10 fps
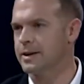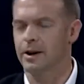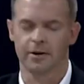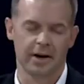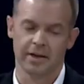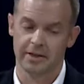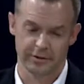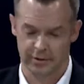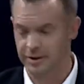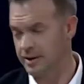You know, and this
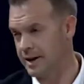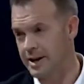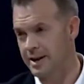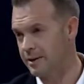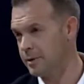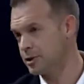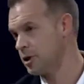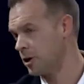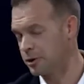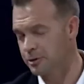is, again, in a much
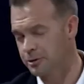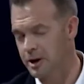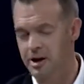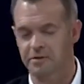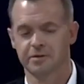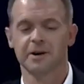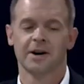younger life.